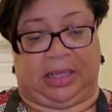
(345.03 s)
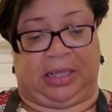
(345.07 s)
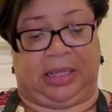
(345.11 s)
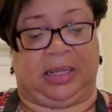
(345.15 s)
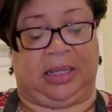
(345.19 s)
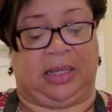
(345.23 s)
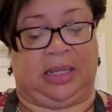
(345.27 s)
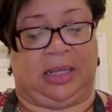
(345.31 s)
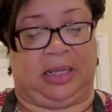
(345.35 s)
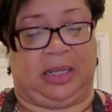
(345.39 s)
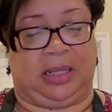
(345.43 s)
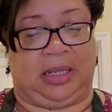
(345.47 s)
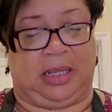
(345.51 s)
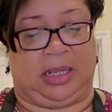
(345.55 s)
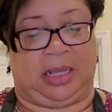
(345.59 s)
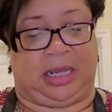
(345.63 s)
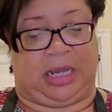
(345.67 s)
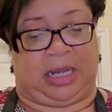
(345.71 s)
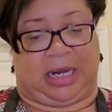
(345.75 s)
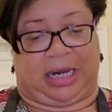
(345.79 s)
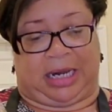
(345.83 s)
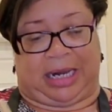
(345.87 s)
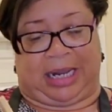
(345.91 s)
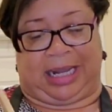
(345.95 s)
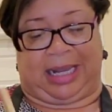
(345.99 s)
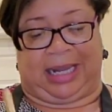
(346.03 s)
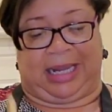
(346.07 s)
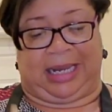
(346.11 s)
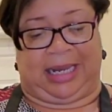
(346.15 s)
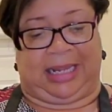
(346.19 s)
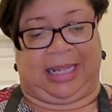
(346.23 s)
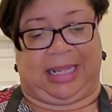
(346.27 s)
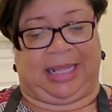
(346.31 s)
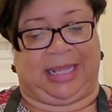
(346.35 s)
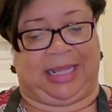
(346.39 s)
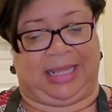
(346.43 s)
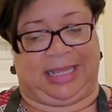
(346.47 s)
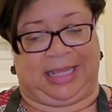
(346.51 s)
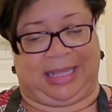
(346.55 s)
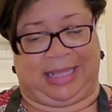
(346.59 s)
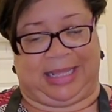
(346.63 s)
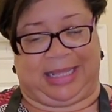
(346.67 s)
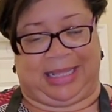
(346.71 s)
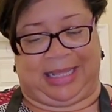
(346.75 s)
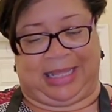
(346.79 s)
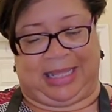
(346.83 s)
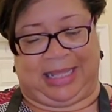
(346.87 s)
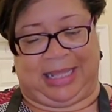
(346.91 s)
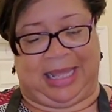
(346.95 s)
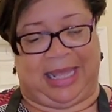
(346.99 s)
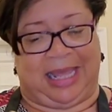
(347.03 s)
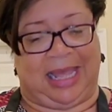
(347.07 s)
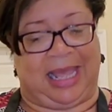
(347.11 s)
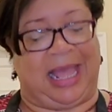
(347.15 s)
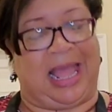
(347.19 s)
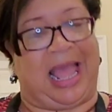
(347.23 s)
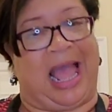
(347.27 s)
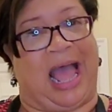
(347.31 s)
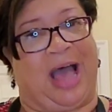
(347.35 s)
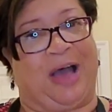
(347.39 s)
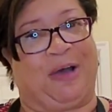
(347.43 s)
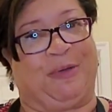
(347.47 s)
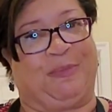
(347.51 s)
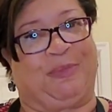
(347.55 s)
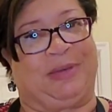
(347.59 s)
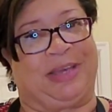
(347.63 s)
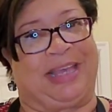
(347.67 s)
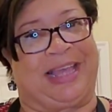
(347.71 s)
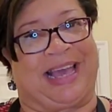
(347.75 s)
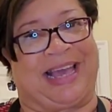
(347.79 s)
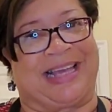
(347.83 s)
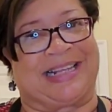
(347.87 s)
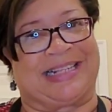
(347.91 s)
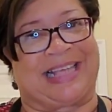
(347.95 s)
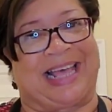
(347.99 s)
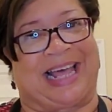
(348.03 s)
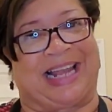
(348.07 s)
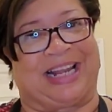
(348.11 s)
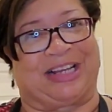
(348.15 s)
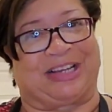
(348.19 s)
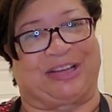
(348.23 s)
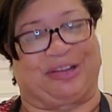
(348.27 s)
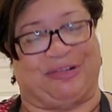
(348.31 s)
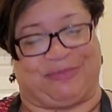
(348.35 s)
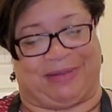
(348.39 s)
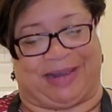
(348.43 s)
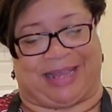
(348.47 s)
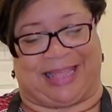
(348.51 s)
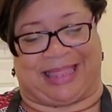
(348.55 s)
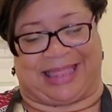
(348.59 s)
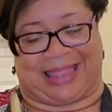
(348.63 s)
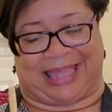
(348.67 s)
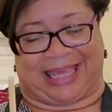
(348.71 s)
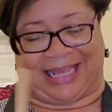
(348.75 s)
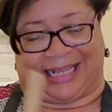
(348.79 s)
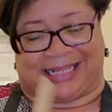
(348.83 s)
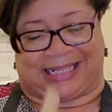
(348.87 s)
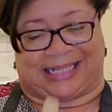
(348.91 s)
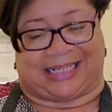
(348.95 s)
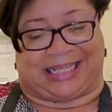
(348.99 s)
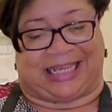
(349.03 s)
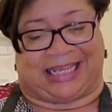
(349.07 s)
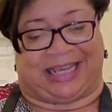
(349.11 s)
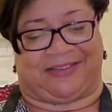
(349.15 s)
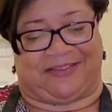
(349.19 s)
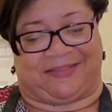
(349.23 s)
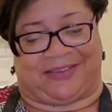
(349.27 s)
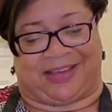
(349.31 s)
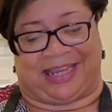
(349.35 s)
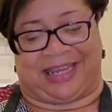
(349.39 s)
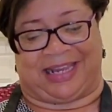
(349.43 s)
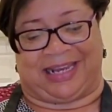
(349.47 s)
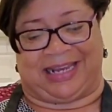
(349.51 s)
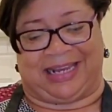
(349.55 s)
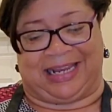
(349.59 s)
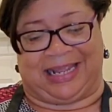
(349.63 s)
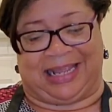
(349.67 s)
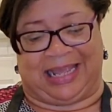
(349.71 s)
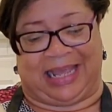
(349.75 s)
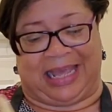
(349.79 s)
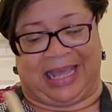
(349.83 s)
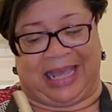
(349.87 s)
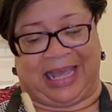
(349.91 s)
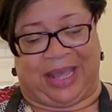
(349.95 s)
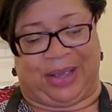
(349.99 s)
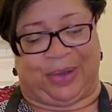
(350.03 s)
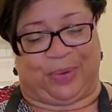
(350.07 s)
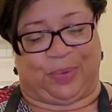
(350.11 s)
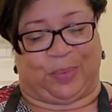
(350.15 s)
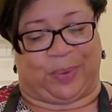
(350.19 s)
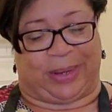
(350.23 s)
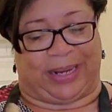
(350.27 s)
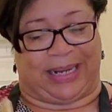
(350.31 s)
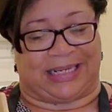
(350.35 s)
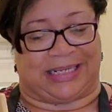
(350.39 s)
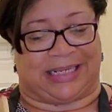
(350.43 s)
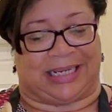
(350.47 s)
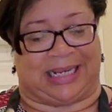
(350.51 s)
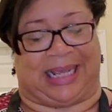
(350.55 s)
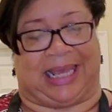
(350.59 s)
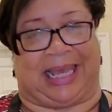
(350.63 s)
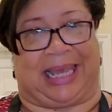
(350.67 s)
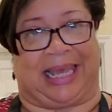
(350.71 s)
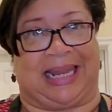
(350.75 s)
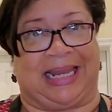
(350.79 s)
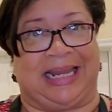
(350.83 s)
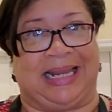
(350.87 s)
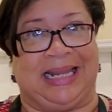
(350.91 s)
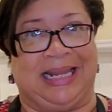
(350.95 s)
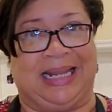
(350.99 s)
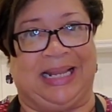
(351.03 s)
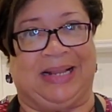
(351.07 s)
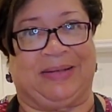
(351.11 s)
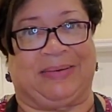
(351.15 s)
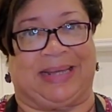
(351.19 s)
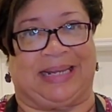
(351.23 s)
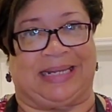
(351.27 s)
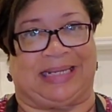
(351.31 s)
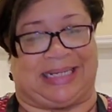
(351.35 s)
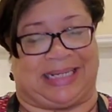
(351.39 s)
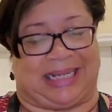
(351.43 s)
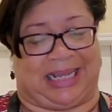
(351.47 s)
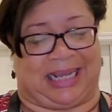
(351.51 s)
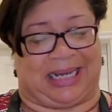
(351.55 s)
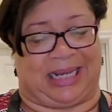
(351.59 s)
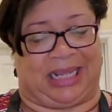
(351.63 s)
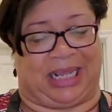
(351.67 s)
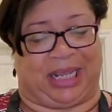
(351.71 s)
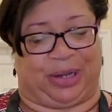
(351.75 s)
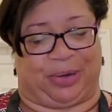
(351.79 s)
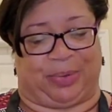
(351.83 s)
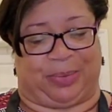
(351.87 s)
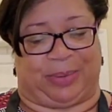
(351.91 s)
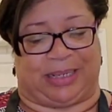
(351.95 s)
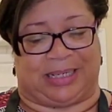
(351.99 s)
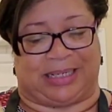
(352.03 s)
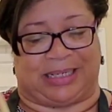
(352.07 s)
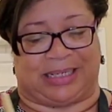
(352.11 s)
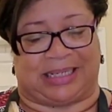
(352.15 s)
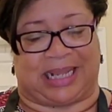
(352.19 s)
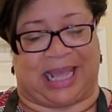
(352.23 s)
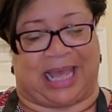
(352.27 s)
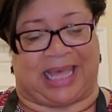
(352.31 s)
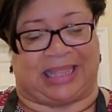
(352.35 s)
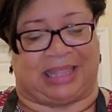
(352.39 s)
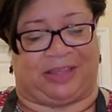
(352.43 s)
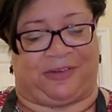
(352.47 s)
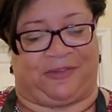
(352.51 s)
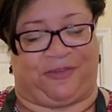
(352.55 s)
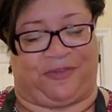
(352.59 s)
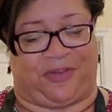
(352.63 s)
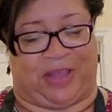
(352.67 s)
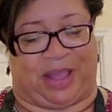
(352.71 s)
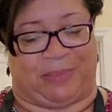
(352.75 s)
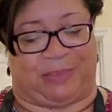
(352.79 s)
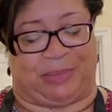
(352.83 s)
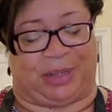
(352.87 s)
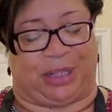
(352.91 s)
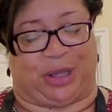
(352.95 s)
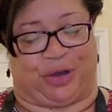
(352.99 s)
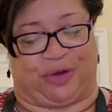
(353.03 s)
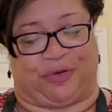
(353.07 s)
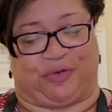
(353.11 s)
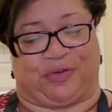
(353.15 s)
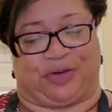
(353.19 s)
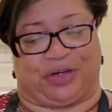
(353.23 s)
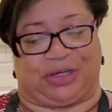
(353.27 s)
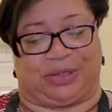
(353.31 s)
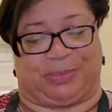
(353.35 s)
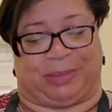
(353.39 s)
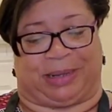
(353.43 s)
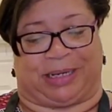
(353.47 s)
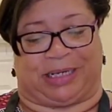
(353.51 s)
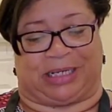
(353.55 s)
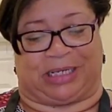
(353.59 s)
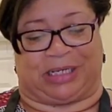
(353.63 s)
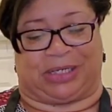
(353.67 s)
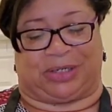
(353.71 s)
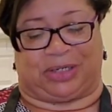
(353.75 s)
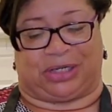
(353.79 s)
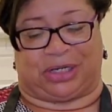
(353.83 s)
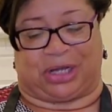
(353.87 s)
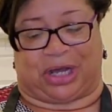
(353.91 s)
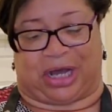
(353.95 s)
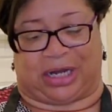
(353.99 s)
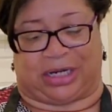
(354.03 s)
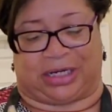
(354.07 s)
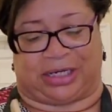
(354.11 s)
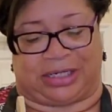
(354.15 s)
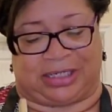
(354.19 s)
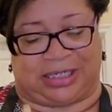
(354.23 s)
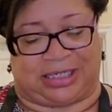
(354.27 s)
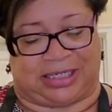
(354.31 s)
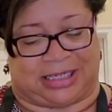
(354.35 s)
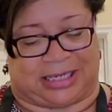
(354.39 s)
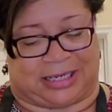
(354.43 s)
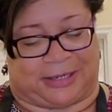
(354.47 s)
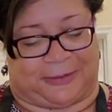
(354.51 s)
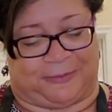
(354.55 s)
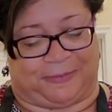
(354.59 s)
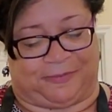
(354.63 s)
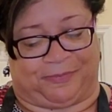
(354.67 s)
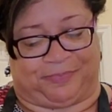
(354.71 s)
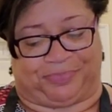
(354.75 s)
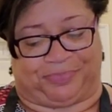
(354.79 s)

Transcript: All right. I hope you guys had a great Thanksgiving. We did here. We just had the family over, my 2 daughters and